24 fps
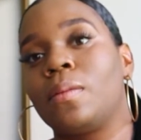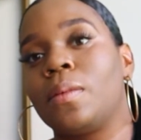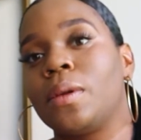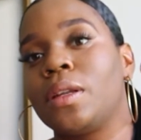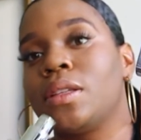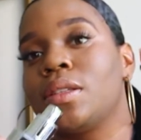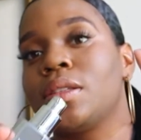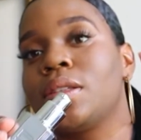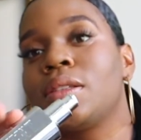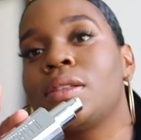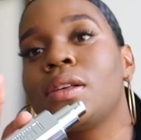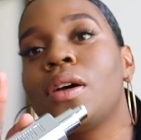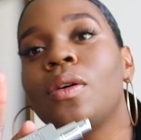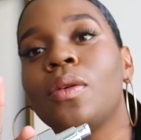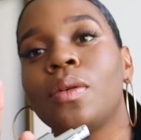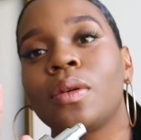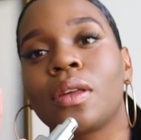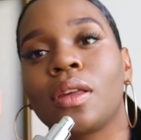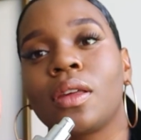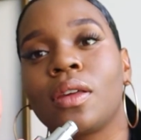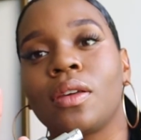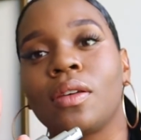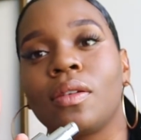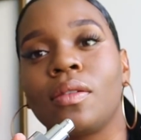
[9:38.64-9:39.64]
but it's so
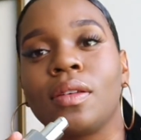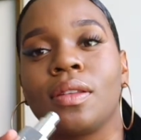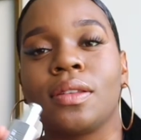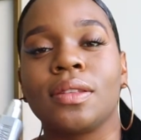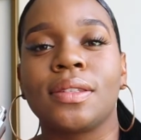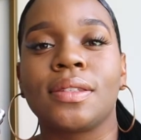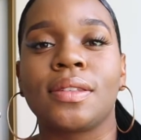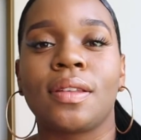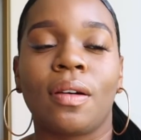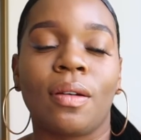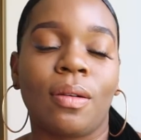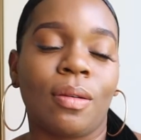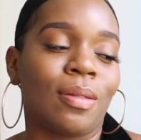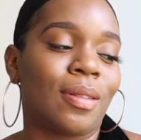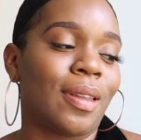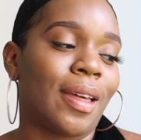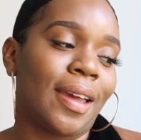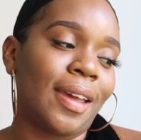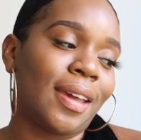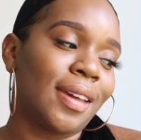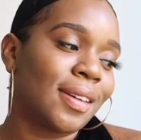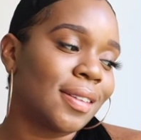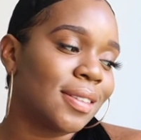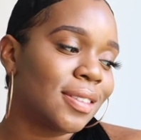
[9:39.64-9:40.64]
cute and so
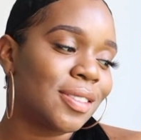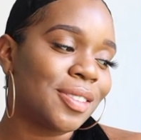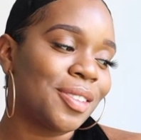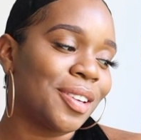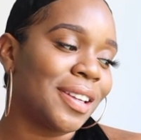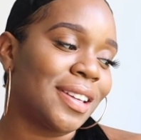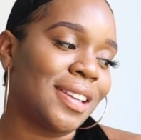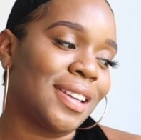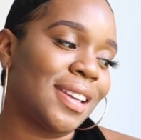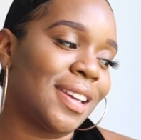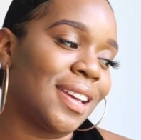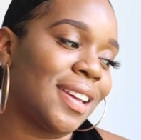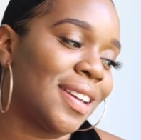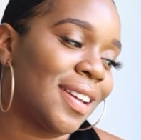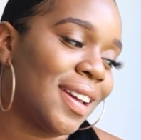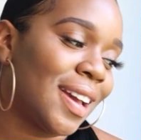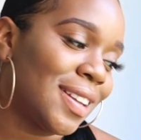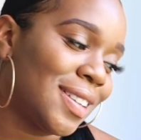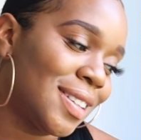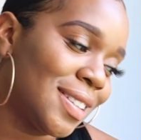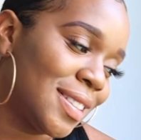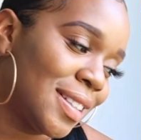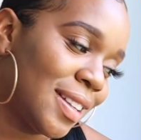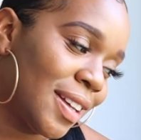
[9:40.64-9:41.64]
like trendy.
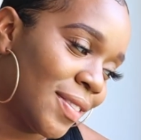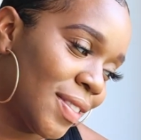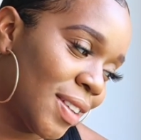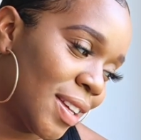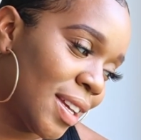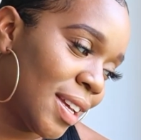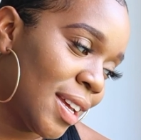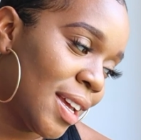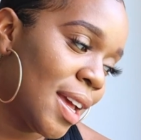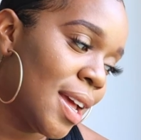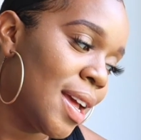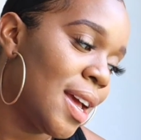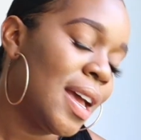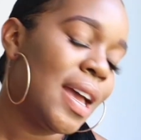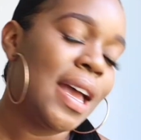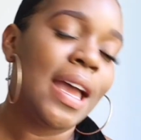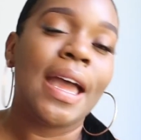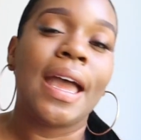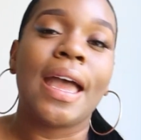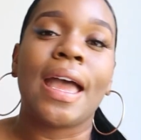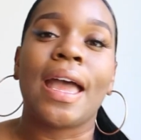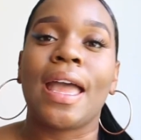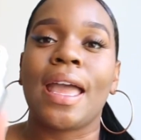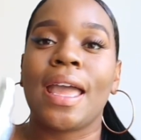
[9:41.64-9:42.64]
I just love it.
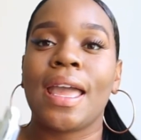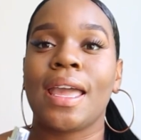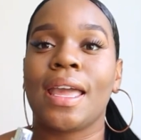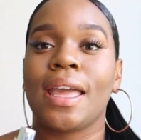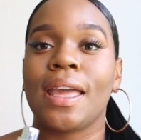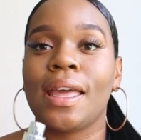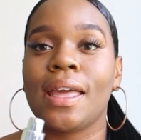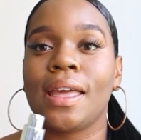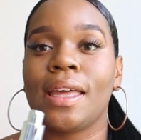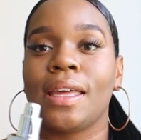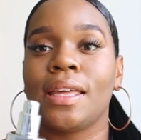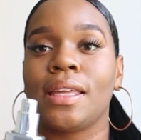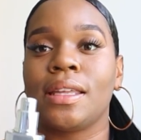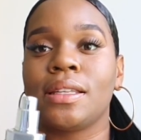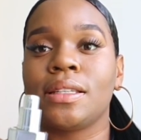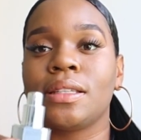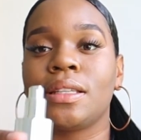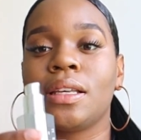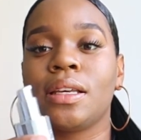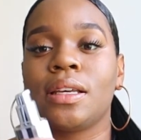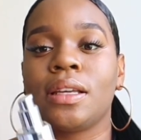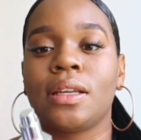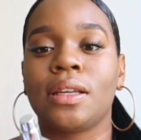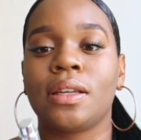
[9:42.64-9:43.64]

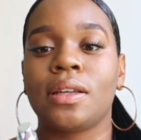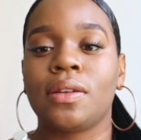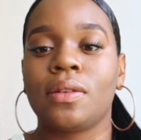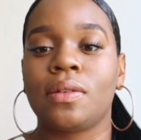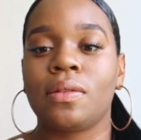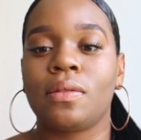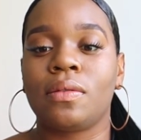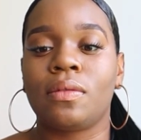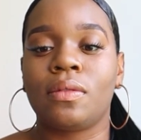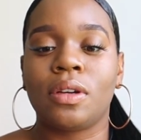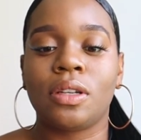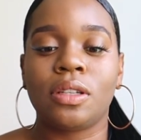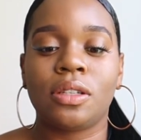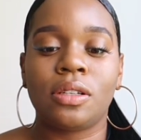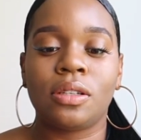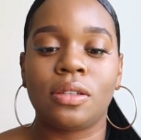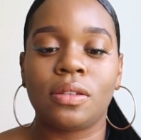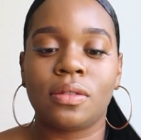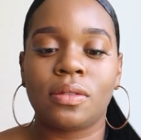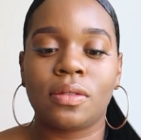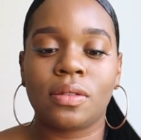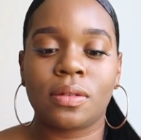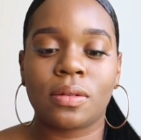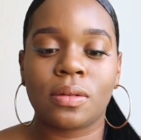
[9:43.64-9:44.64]
And once
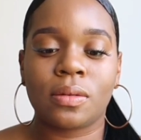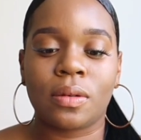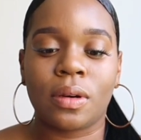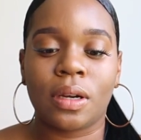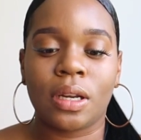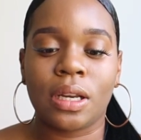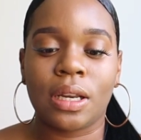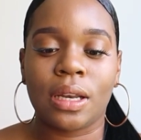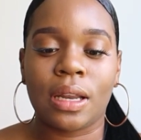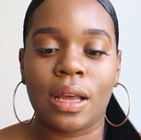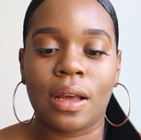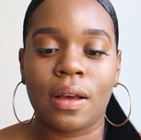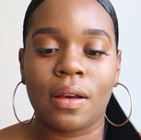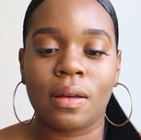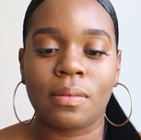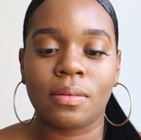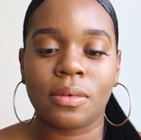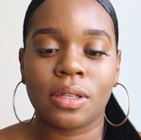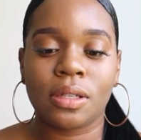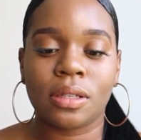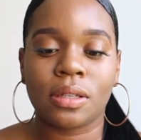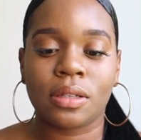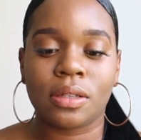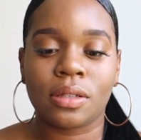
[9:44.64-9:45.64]
you squirt it out,
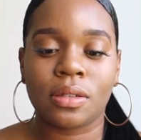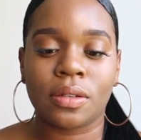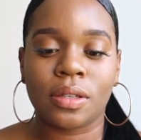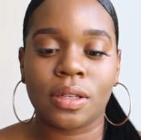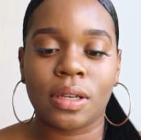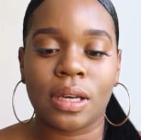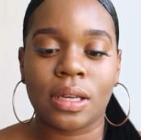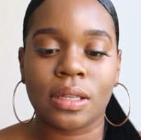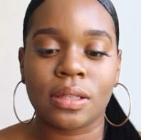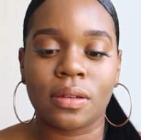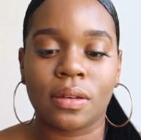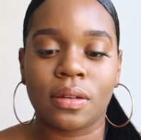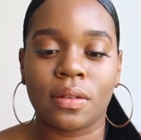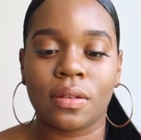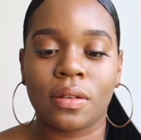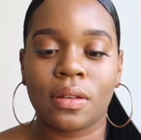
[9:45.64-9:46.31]
I'm just gonna show you guys on.